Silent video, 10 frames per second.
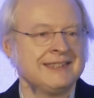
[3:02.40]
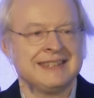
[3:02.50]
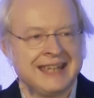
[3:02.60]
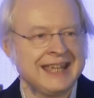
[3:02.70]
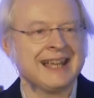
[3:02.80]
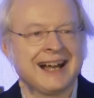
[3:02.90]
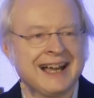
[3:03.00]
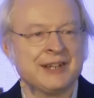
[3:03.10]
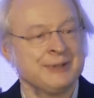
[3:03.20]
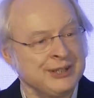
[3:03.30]
the
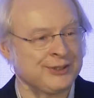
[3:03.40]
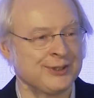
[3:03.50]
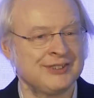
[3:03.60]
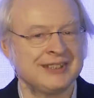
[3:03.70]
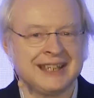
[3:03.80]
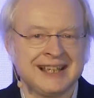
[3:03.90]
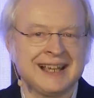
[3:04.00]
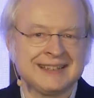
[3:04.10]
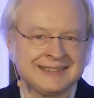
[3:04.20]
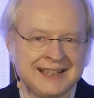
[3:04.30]
AI research, the
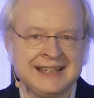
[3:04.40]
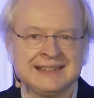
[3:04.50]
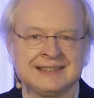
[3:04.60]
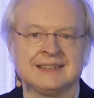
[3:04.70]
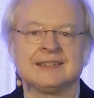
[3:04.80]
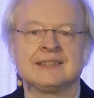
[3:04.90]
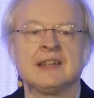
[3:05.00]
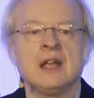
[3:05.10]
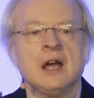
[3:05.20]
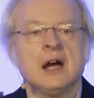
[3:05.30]
AI
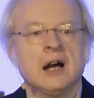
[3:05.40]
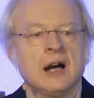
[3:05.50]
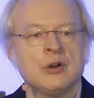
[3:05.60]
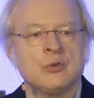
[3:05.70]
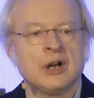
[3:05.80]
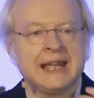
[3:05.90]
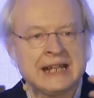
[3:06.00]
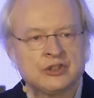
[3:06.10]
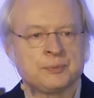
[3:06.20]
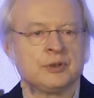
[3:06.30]
scientists who are
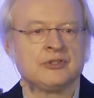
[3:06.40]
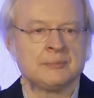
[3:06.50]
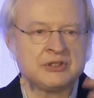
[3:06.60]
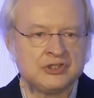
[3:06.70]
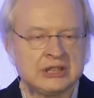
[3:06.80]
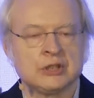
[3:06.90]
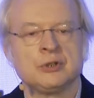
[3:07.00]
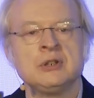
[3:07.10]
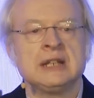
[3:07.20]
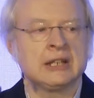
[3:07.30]
experts in machine
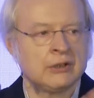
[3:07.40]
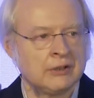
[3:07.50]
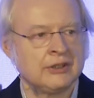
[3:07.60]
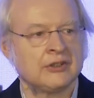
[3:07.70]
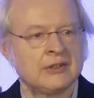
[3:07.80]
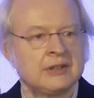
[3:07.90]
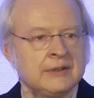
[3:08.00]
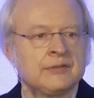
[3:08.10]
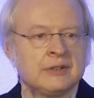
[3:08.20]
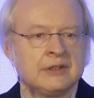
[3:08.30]
learning and all these other
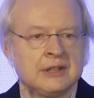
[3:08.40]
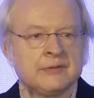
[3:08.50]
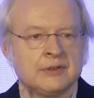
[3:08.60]
different